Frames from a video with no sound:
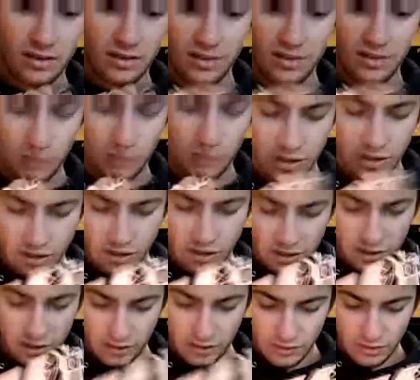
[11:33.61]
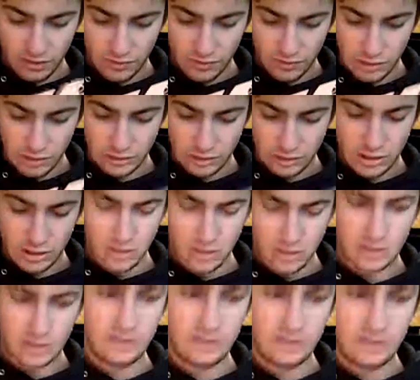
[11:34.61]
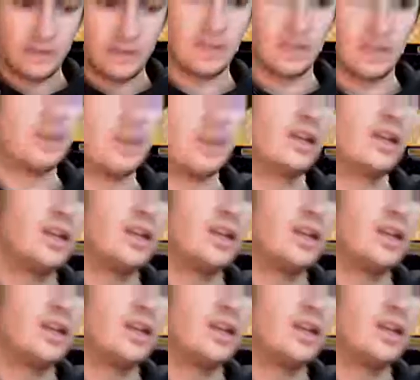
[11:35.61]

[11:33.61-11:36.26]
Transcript: so it, it is a very nice, uh,